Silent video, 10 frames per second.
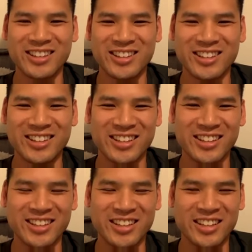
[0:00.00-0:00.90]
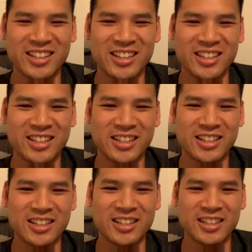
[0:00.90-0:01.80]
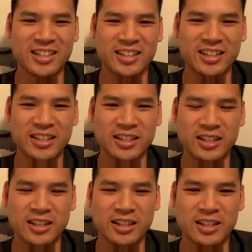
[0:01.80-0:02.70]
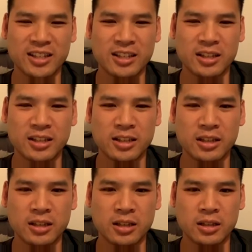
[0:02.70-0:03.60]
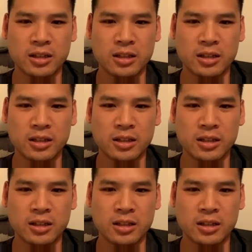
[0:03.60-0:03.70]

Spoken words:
(not speaking)